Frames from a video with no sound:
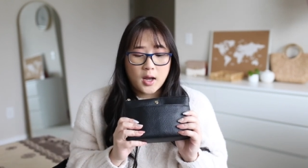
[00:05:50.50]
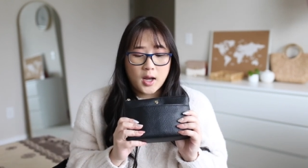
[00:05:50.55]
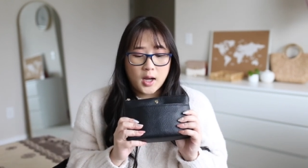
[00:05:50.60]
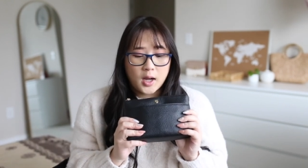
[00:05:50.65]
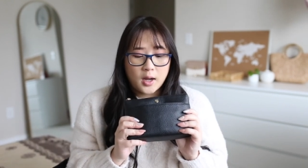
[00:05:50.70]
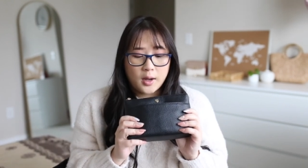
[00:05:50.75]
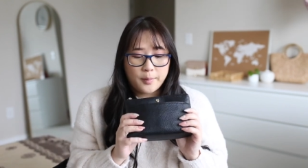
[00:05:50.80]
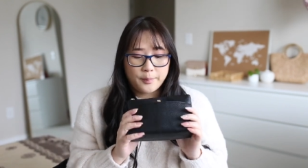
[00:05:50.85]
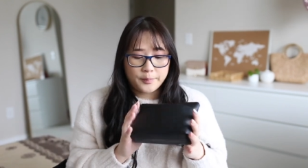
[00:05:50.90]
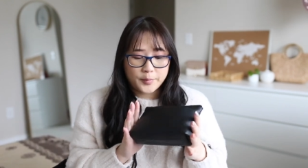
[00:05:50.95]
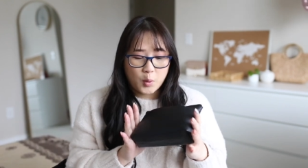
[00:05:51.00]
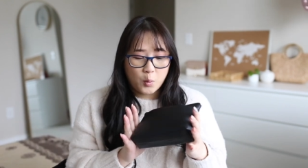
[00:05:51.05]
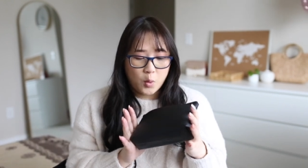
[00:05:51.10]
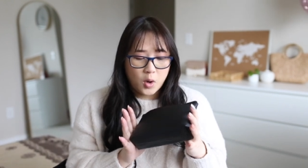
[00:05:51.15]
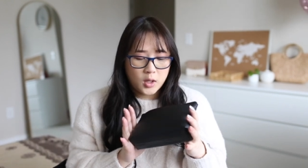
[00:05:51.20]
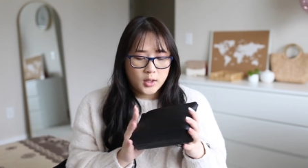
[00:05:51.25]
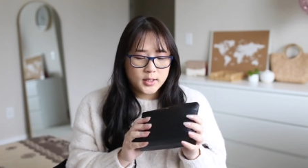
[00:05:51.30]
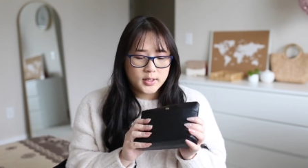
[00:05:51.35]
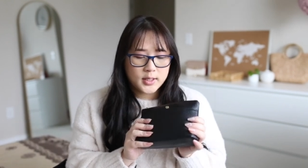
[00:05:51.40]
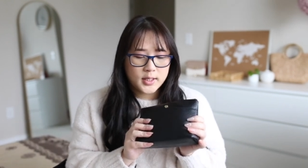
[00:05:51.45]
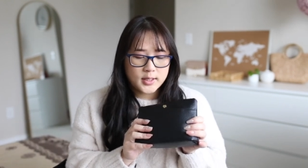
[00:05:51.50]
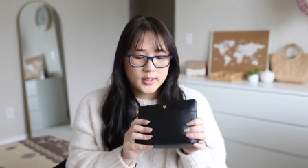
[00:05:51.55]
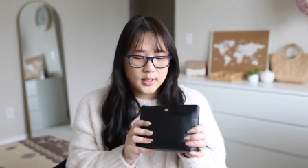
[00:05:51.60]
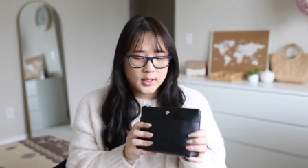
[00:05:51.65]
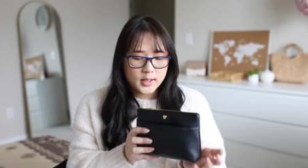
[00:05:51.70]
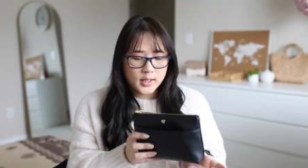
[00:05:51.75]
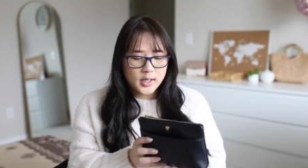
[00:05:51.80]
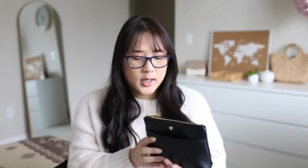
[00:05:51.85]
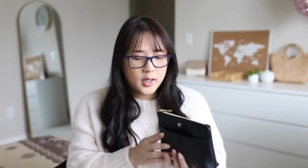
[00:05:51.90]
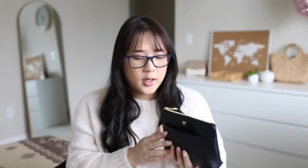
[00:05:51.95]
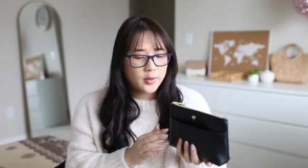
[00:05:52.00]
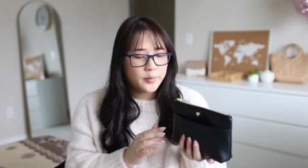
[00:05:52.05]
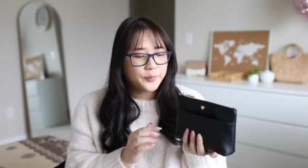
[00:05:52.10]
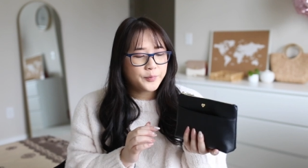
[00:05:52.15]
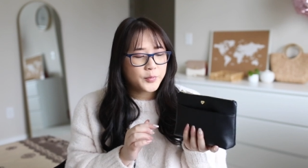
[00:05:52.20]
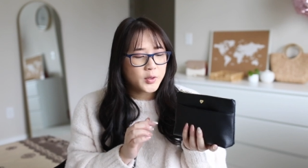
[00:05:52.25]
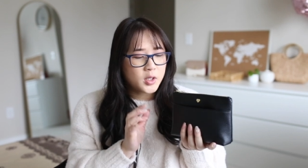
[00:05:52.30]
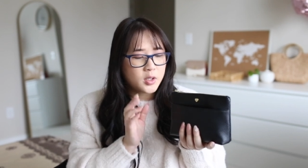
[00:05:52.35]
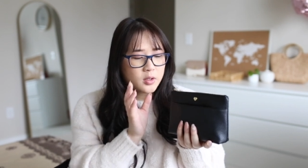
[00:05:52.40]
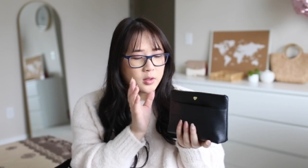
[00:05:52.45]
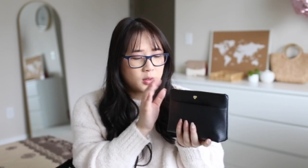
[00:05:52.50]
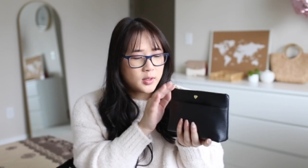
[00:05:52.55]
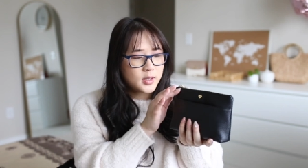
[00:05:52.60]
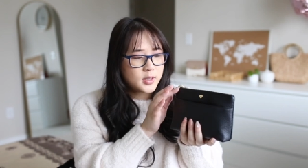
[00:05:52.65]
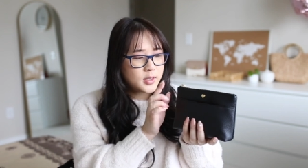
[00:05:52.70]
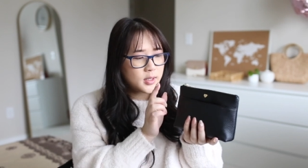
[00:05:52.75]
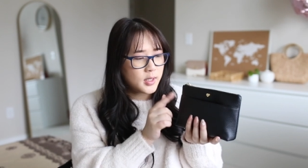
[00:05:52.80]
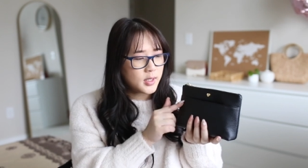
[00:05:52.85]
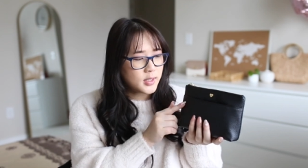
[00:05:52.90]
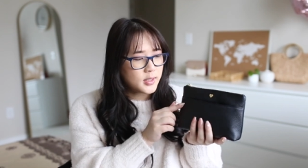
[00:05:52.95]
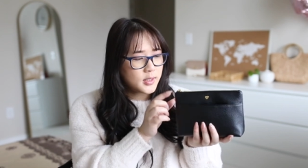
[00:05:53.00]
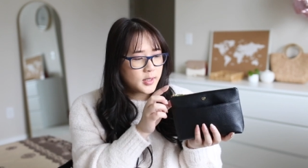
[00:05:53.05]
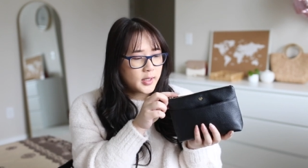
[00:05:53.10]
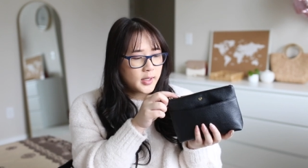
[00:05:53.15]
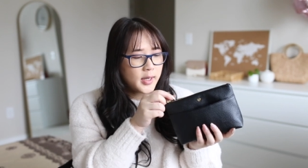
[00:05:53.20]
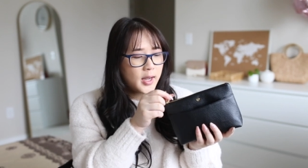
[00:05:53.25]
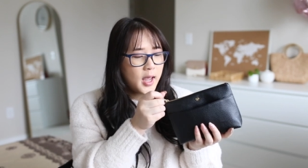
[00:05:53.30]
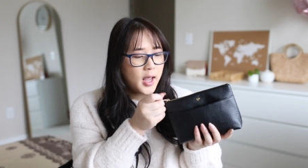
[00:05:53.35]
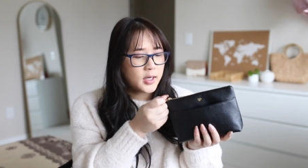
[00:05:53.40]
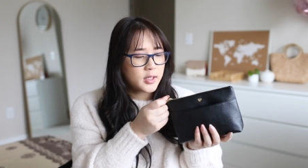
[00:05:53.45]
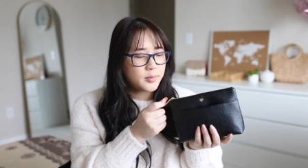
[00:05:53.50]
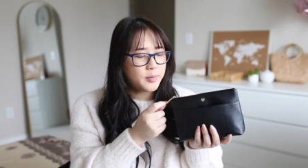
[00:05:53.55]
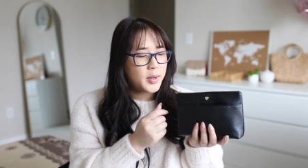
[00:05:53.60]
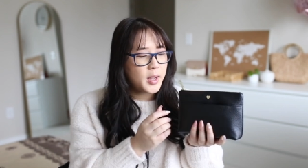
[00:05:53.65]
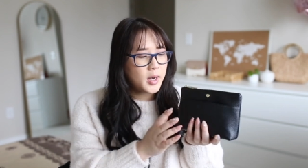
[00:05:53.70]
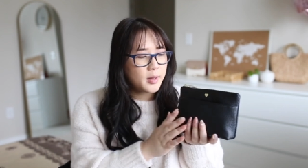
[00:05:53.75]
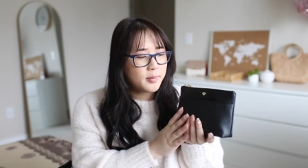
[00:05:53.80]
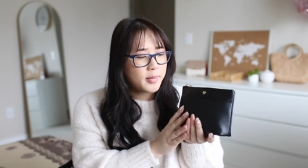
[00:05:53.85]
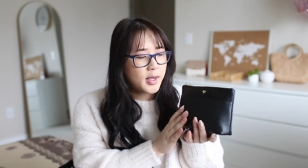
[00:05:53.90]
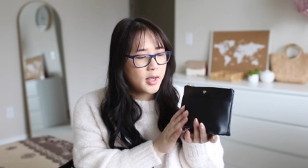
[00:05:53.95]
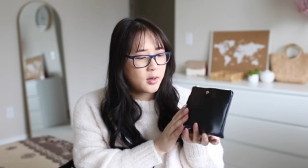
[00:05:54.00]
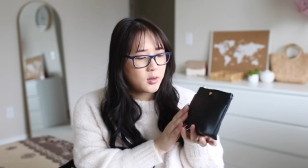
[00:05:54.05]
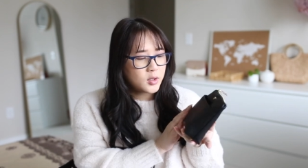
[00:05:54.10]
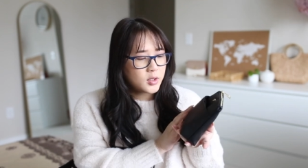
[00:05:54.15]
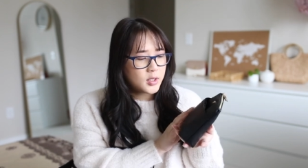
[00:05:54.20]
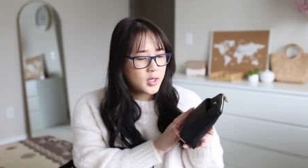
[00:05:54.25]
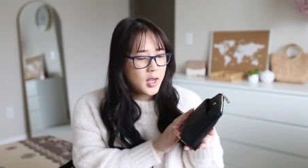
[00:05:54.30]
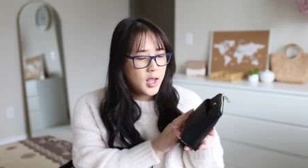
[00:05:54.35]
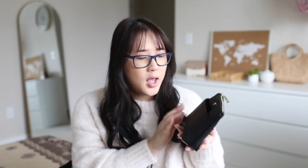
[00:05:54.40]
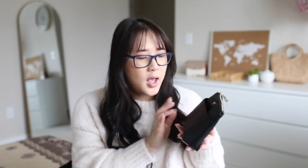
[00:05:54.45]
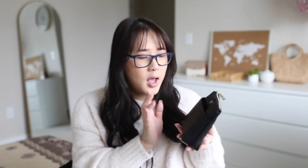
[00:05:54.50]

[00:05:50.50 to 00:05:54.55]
um, wallet is in here. So this is the Kat Pen Pouch.